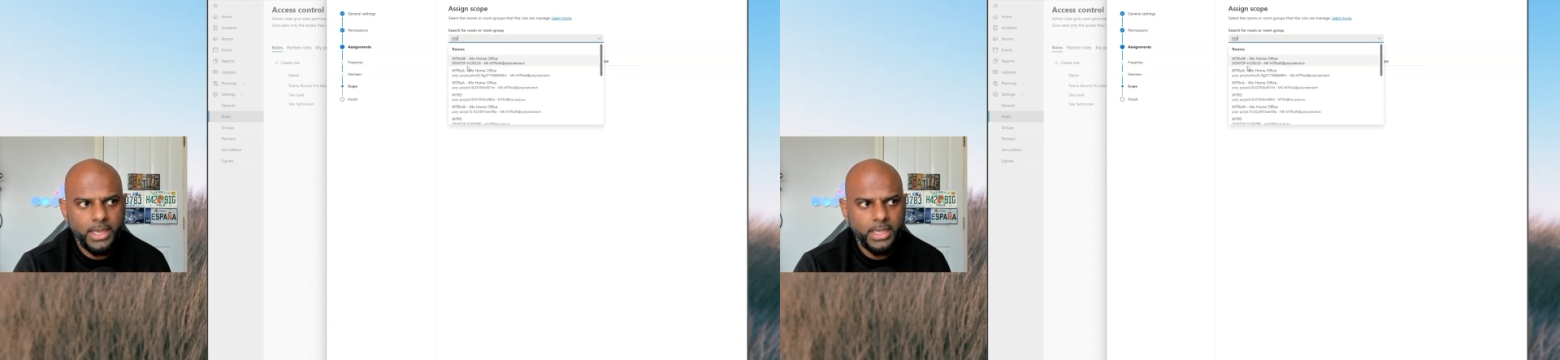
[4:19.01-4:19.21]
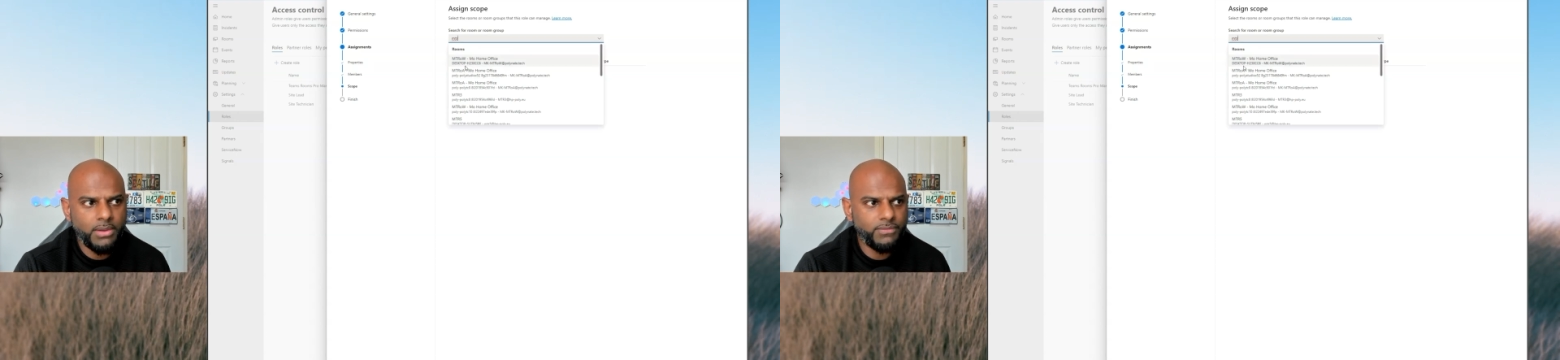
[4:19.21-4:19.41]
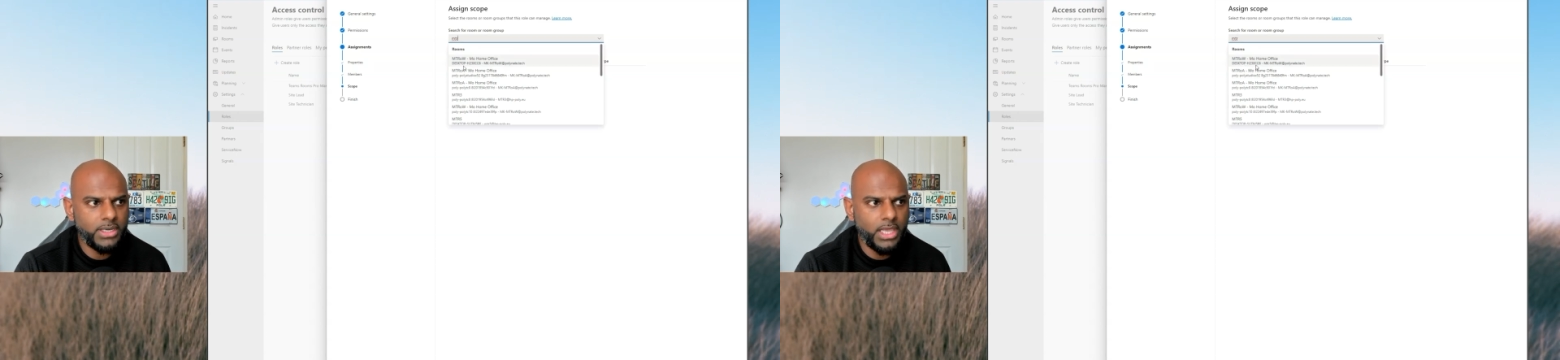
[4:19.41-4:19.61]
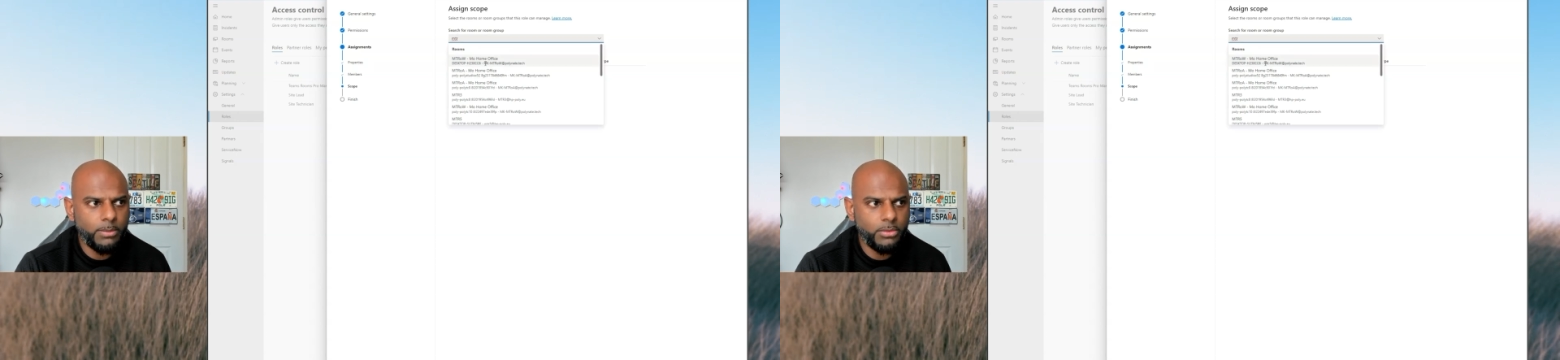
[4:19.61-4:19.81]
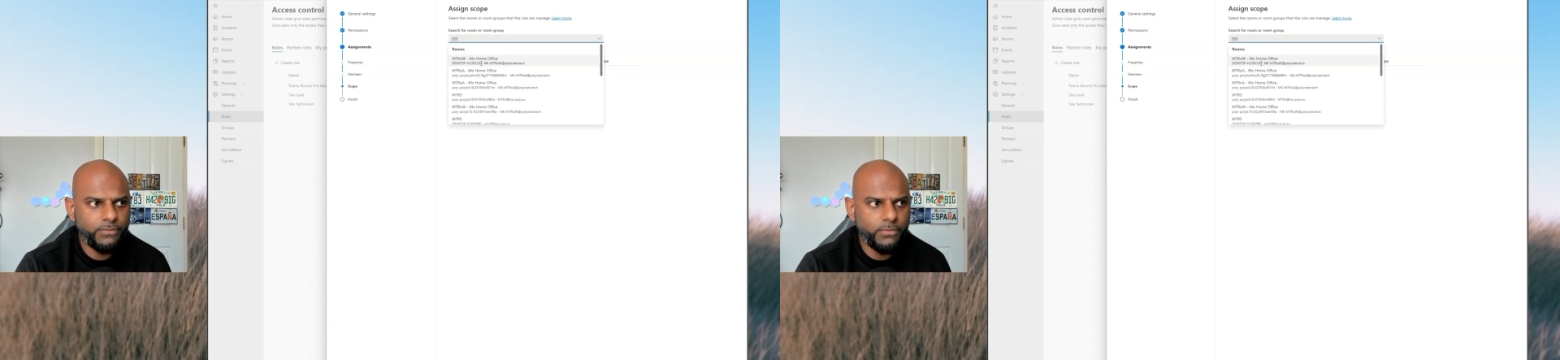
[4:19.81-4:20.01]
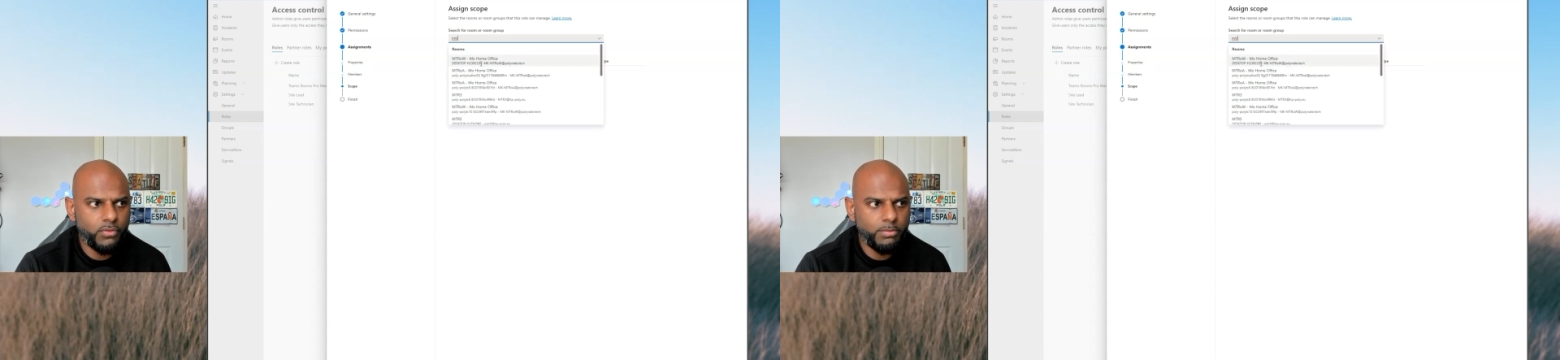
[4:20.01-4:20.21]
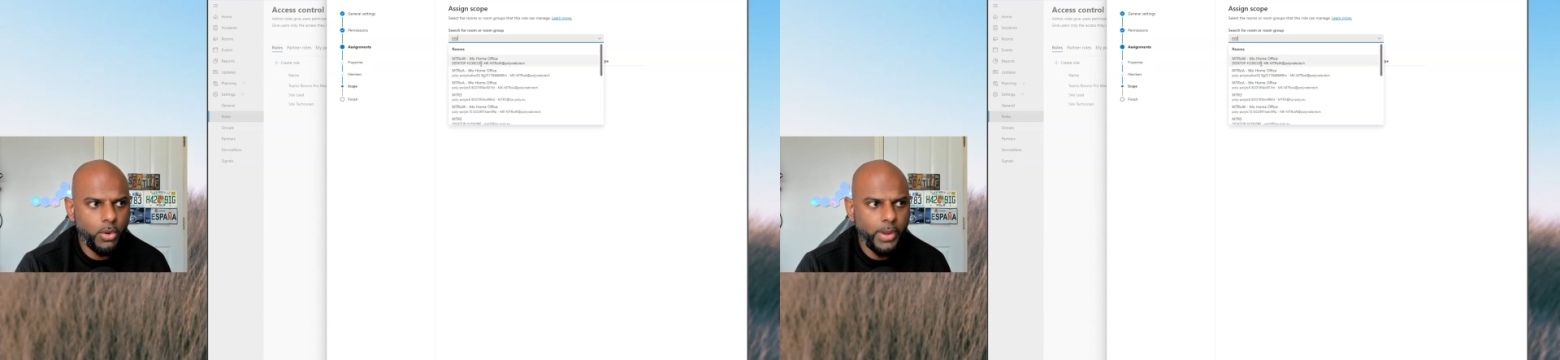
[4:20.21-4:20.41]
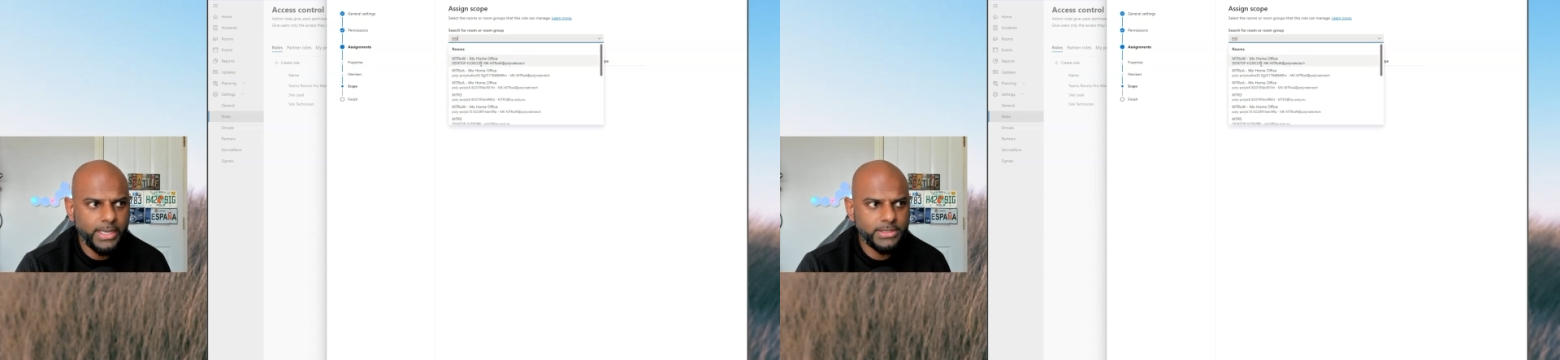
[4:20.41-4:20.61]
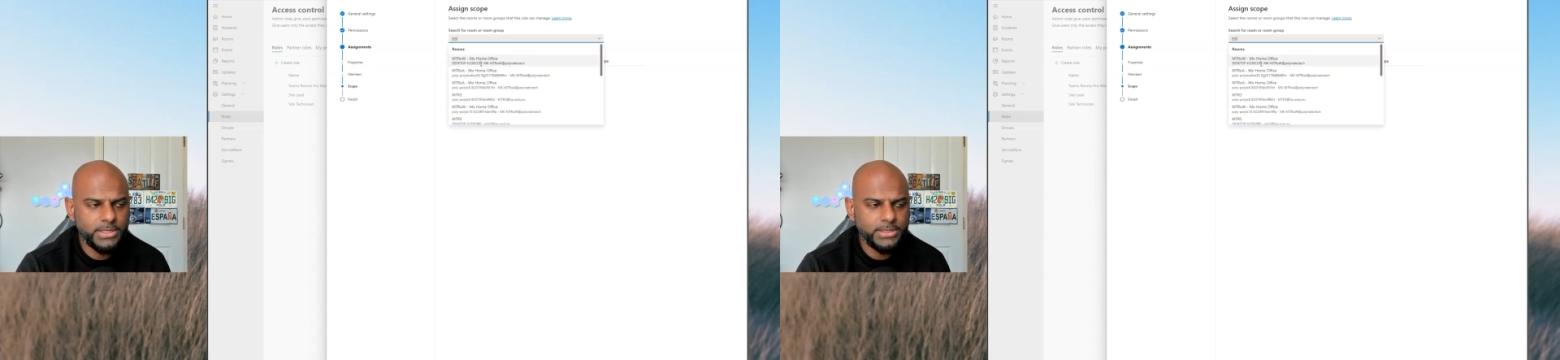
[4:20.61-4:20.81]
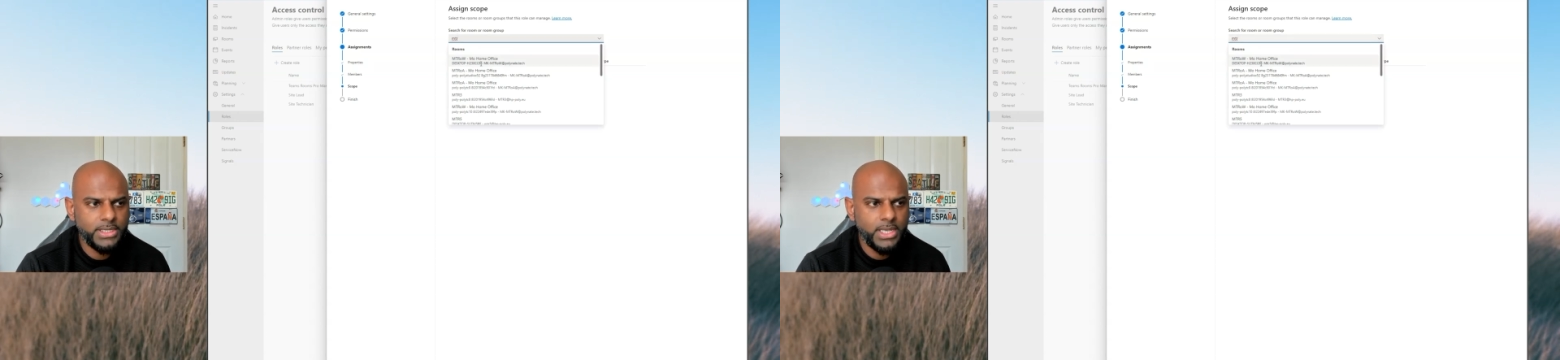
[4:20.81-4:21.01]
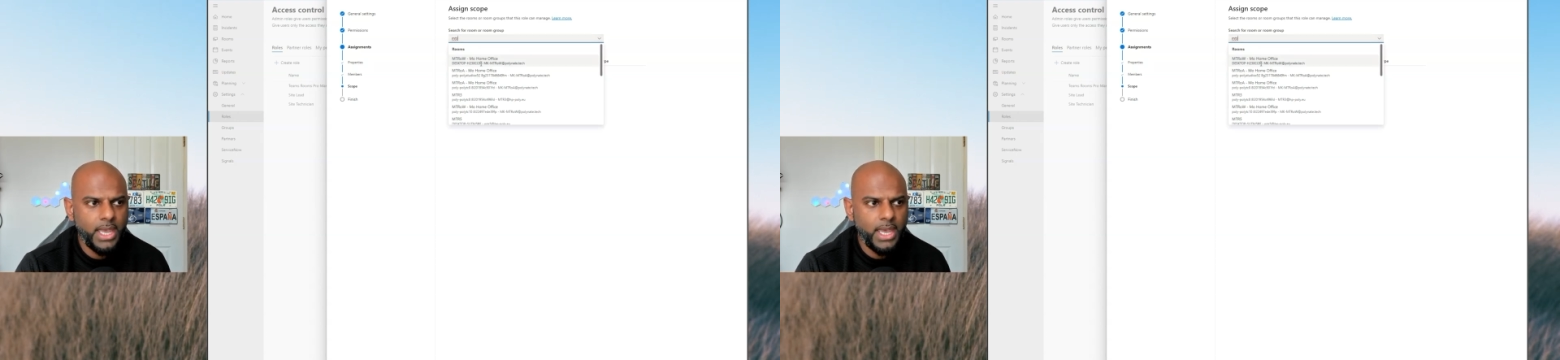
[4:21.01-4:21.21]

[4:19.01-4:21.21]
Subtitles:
I have enabled for remote access.